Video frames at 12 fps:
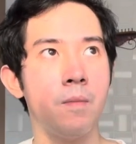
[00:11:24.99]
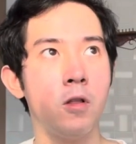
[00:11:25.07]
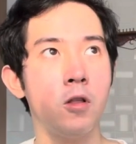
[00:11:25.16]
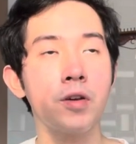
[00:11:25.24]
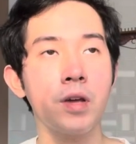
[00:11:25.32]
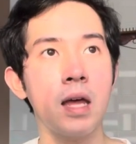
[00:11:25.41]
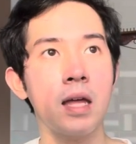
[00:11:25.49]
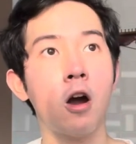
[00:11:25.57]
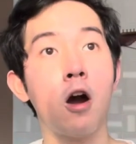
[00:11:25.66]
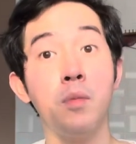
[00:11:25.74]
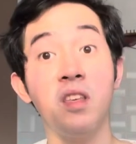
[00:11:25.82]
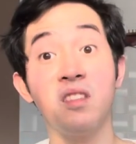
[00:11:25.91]
looking at
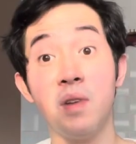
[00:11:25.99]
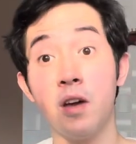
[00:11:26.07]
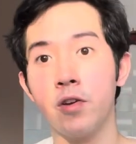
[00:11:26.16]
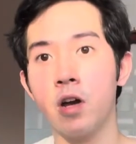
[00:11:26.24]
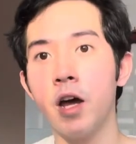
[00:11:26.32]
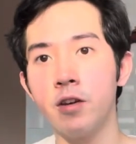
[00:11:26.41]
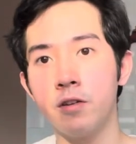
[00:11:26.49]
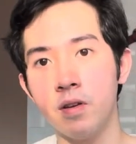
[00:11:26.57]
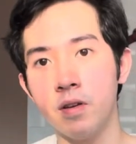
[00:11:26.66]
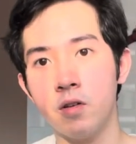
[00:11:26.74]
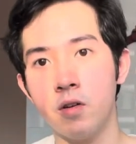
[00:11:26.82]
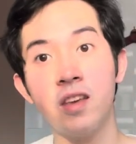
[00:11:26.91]
communism in other
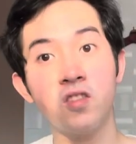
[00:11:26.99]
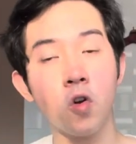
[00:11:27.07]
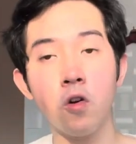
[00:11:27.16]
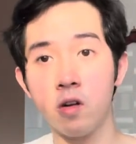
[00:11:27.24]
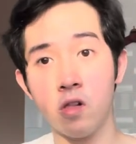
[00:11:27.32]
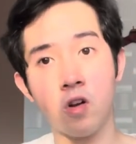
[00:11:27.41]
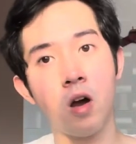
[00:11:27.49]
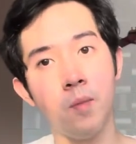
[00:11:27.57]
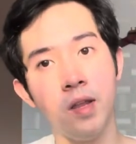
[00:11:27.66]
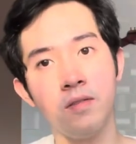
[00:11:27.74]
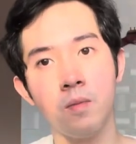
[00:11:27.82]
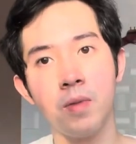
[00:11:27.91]
countries or historical
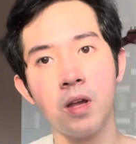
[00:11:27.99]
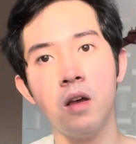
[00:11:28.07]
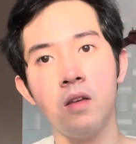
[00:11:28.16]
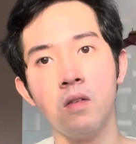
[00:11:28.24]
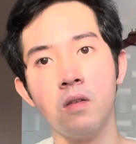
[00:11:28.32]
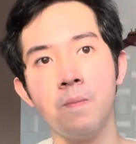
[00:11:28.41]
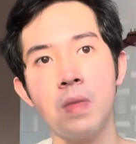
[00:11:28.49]
communism, because